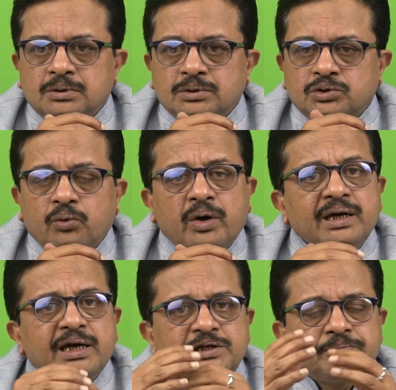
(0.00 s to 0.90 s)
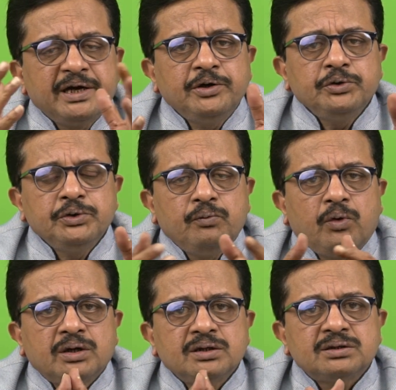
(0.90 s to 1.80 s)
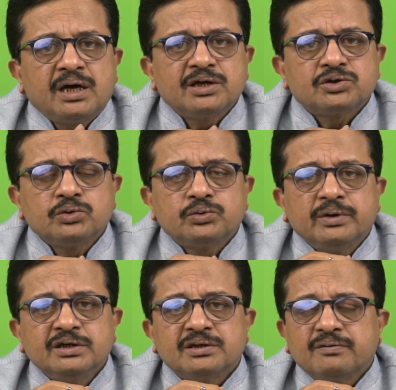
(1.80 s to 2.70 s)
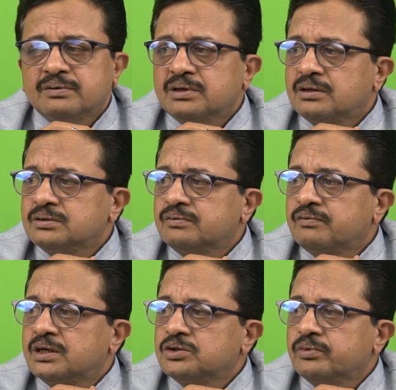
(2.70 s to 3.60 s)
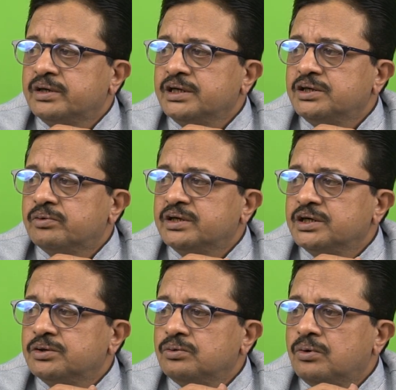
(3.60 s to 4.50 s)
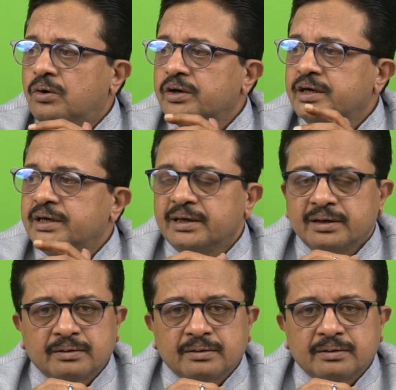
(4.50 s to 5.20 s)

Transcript: So I'll explain to you what is ISO 27001 2022 auditing.